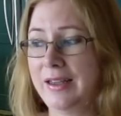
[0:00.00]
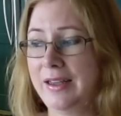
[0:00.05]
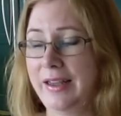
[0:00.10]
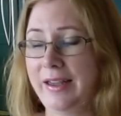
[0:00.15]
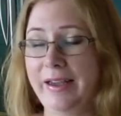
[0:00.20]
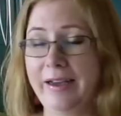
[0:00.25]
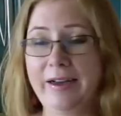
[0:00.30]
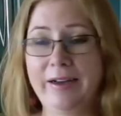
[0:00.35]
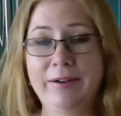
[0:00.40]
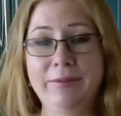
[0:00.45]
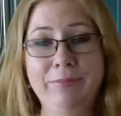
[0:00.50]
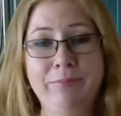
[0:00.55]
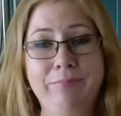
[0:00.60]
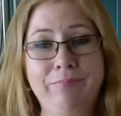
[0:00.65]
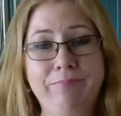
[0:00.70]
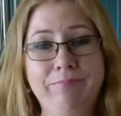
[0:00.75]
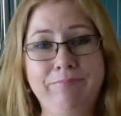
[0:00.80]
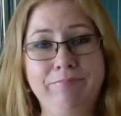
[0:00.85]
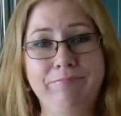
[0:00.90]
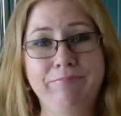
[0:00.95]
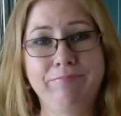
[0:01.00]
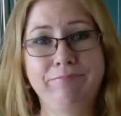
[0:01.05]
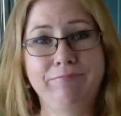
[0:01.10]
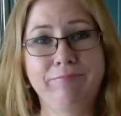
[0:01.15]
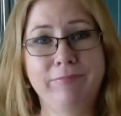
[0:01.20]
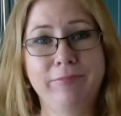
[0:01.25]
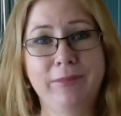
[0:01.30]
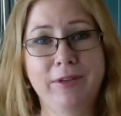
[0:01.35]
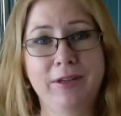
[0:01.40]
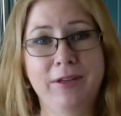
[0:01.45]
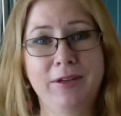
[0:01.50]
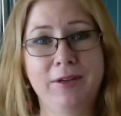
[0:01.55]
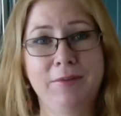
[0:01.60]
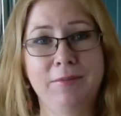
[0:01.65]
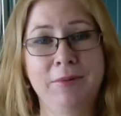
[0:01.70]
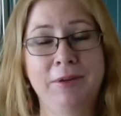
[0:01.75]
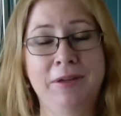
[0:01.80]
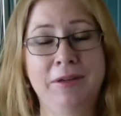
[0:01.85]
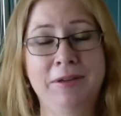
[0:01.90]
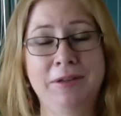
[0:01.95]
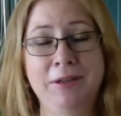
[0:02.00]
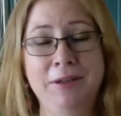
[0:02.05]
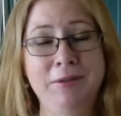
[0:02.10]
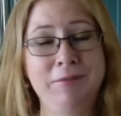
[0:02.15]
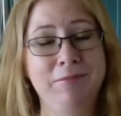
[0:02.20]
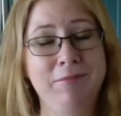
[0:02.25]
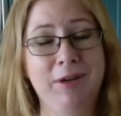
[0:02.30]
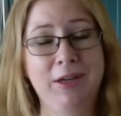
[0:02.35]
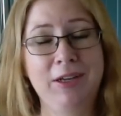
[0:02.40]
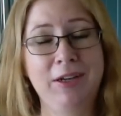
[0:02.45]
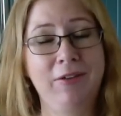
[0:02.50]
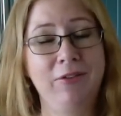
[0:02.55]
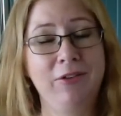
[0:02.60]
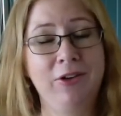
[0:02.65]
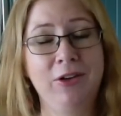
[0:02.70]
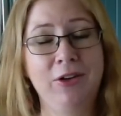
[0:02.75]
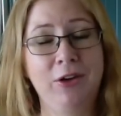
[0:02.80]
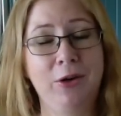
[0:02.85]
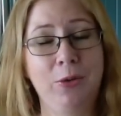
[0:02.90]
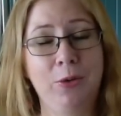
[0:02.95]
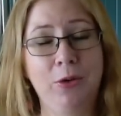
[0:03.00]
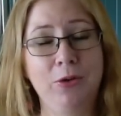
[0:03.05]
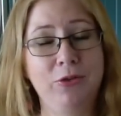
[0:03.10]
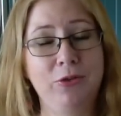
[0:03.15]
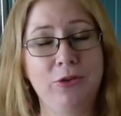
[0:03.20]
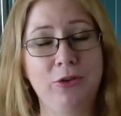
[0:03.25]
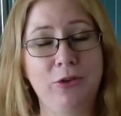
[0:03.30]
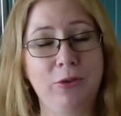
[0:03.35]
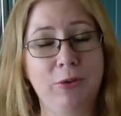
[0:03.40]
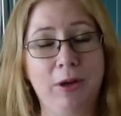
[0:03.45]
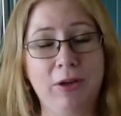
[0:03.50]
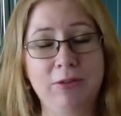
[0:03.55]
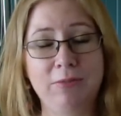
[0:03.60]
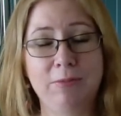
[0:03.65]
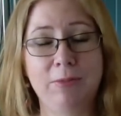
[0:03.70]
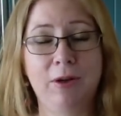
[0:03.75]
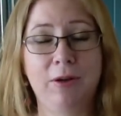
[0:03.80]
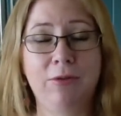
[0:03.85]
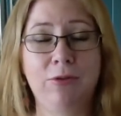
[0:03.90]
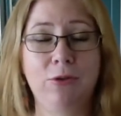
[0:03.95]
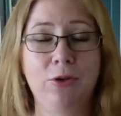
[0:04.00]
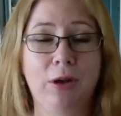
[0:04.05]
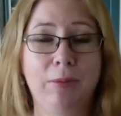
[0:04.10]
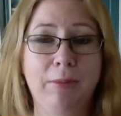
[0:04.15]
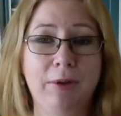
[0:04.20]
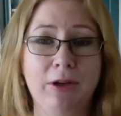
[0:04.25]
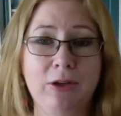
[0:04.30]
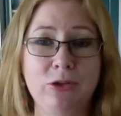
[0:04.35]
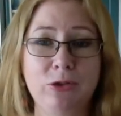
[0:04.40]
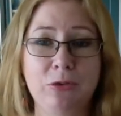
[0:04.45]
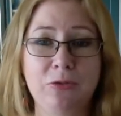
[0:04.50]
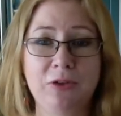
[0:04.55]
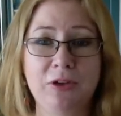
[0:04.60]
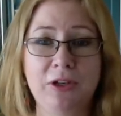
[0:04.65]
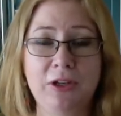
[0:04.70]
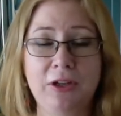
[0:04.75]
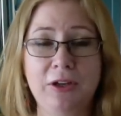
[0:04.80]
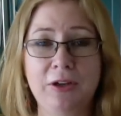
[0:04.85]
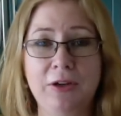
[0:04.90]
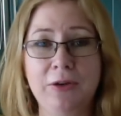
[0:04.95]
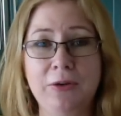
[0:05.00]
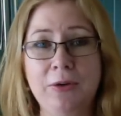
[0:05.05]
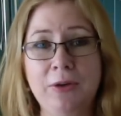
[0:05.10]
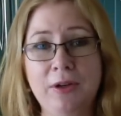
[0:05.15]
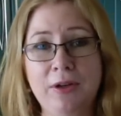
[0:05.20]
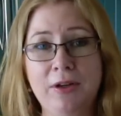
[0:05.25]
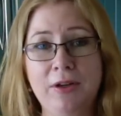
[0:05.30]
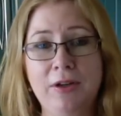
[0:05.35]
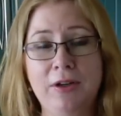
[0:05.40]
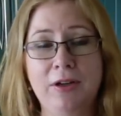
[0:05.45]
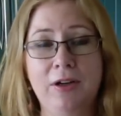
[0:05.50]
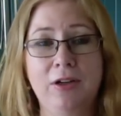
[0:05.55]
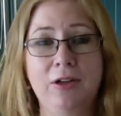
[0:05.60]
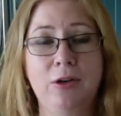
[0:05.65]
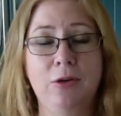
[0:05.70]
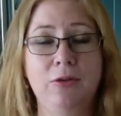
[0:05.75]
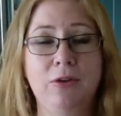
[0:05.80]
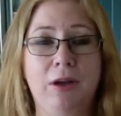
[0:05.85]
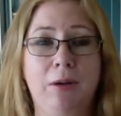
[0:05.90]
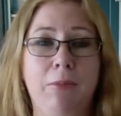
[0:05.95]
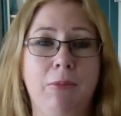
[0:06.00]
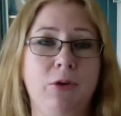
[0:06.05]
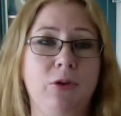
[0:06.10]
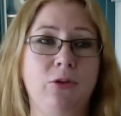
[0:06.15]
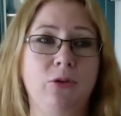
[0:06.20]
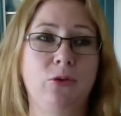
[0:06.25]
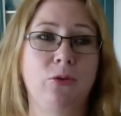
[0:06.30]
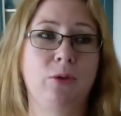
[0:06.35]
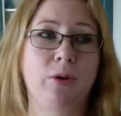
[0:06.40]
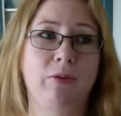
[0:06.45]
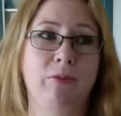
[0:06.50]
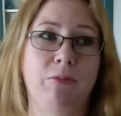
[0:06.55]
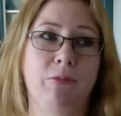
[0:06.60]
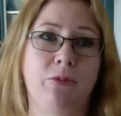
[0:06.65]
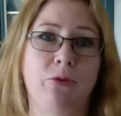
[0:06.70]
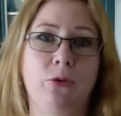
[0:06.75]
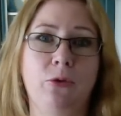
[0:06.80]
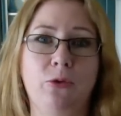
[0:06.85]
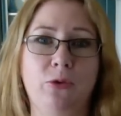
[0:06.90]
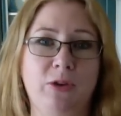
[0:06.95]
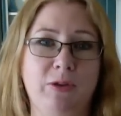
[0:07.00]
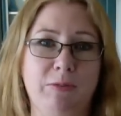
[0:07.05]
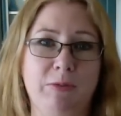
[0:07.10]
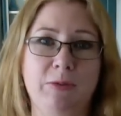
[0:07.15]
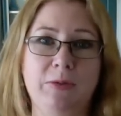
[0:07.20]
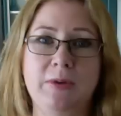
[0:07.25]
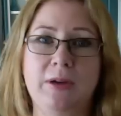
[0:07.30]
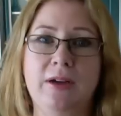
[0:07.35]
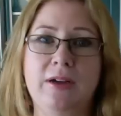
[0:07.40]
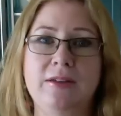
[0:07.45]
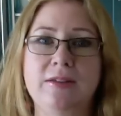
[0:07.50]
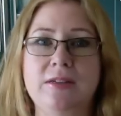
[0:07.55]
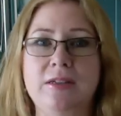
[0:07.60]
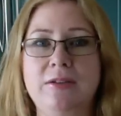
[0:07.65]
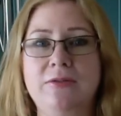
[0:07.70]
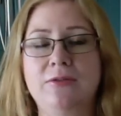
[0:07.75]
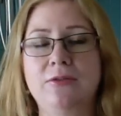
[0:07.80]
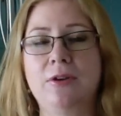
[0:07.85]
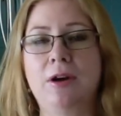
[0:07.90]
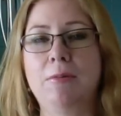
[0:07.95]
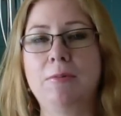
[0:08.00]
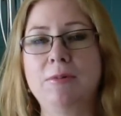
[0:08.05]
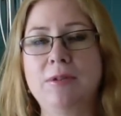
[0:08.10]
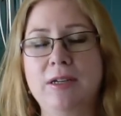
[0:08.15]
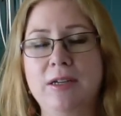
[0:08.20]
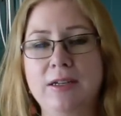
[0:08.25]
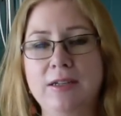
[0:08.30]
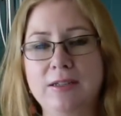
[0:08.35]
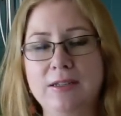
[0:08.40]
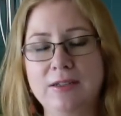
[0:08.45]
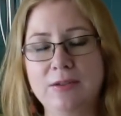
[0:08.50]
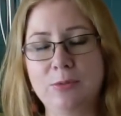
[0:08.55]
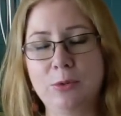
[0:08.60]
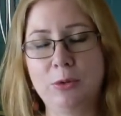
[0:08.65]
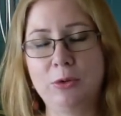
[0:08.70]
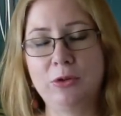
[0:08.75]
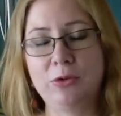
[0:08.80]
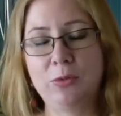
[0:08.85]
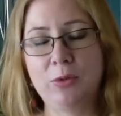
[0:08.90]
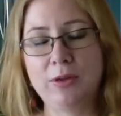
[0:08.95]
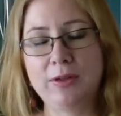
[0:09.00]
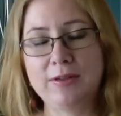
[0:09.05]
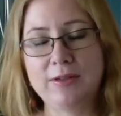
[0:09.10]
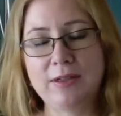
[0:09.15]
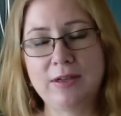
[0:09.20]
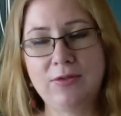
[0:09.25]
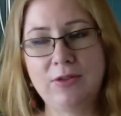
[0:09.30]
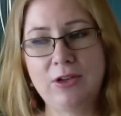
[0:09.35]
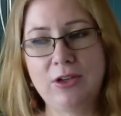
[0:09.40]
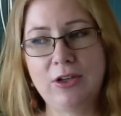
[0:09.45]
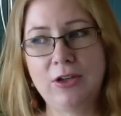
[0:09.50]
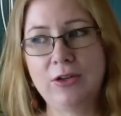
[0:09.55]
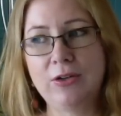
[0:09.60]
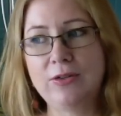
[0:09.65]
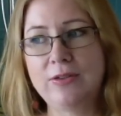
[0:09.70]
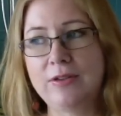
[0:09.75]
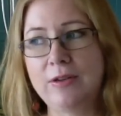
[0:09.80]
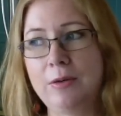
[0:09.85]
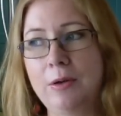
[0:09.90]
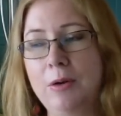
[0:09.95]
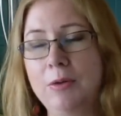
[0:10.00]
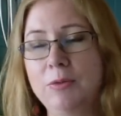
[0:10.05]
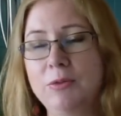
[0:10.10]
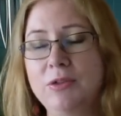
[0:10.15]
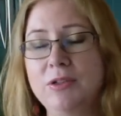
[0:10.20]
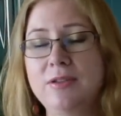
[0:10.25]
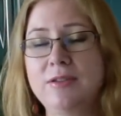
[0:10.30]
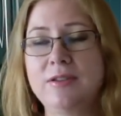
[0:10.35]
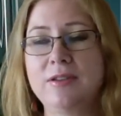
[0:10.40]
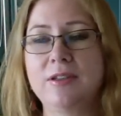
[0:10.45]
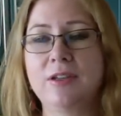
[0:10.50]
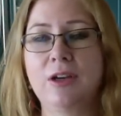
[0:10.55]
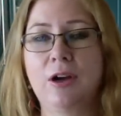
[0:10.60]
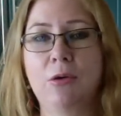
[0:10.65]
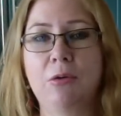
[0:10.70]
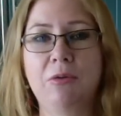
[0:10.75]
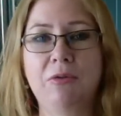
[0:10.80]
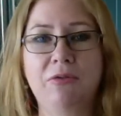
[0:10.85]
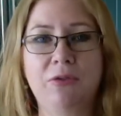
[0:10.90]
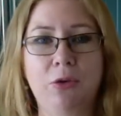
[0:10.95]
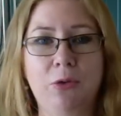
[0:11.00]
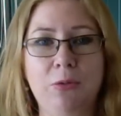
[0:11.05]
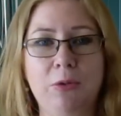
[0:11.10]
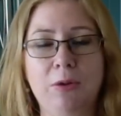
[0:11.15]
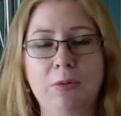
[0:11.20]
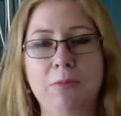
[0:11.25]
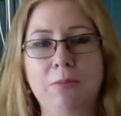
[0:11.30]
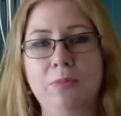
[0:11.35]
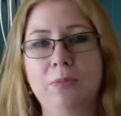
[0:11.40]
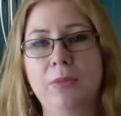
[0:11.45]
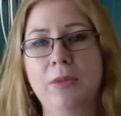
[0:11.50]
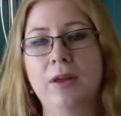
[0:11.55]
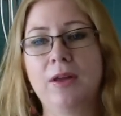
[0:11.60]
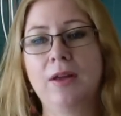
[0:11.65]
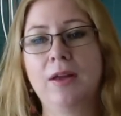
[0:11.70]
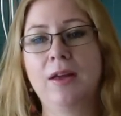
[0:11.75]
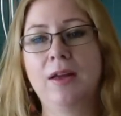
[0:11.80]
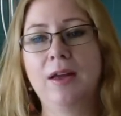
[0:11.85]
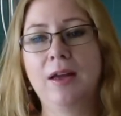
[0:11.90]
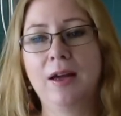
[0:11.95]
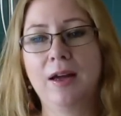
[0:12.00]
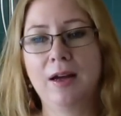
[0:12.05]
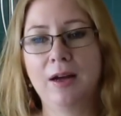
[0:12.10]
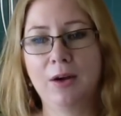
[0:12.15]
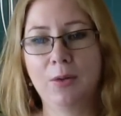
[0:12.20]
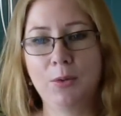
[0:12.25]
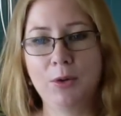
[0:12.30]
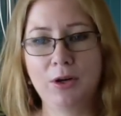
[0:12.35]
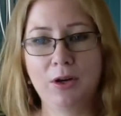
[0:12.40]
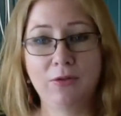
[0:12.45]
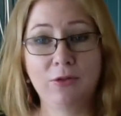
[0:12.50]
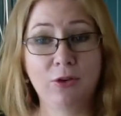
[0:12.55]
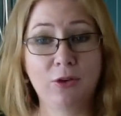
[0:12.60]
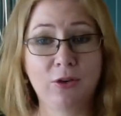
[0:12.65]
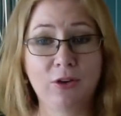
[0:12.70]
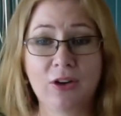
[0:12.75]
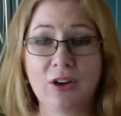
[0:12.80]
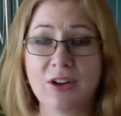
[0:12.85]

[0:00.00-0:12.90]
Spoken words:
Yeah. I don't really know what to do. But I thought I'd better do a video. I know a number of you, even before Christmas, were asking for updates for Wellness Wednesday videos. So I just think I will film them when I've got